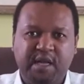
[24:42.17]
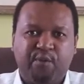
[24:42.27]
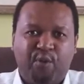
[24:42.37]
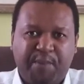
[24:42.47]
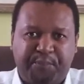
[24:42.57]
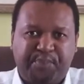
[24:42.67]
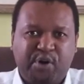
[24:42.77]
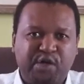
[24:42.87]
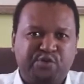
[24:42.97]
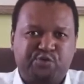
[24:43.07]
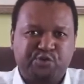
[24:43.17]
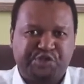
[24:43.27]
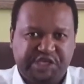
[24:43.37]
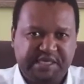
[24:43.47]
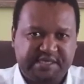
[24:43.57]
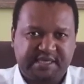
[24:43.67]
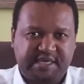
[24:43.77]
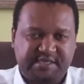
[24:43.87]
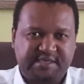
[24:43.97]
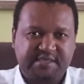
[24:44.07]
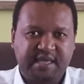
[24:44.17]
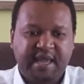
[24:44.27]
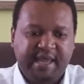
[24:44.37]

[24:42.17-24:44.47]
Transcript: were brought to Jesus